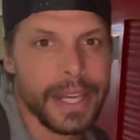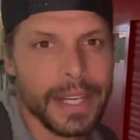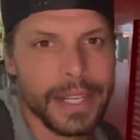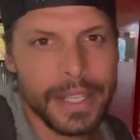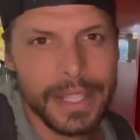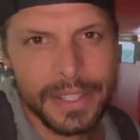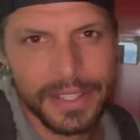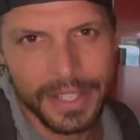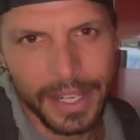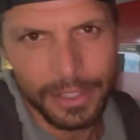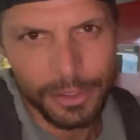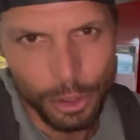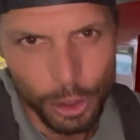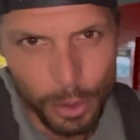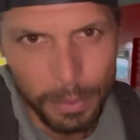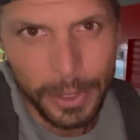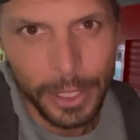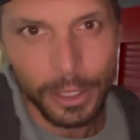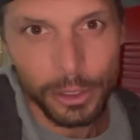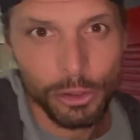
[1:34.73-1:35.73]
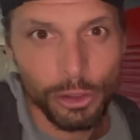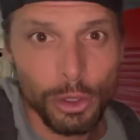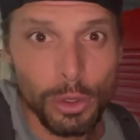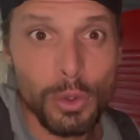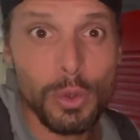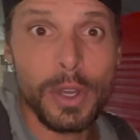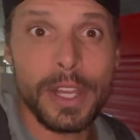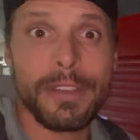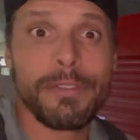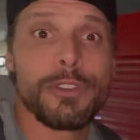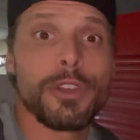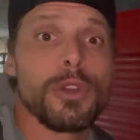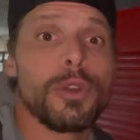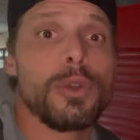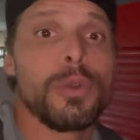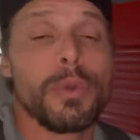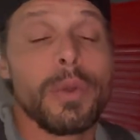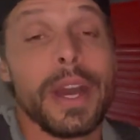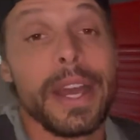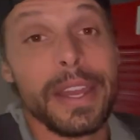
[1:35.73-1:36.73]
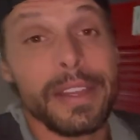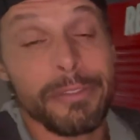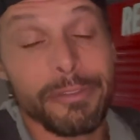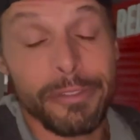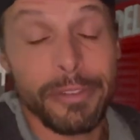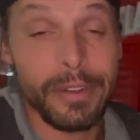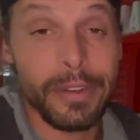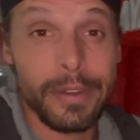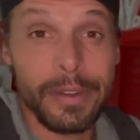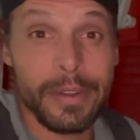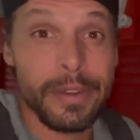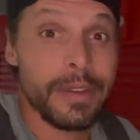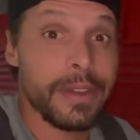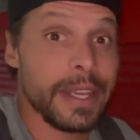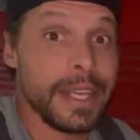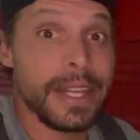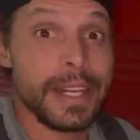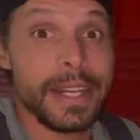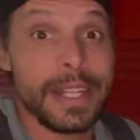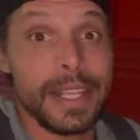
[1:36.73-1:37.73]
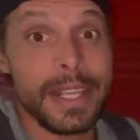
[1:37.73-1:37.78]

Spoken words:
at least at Terminal 2, if you arrive in the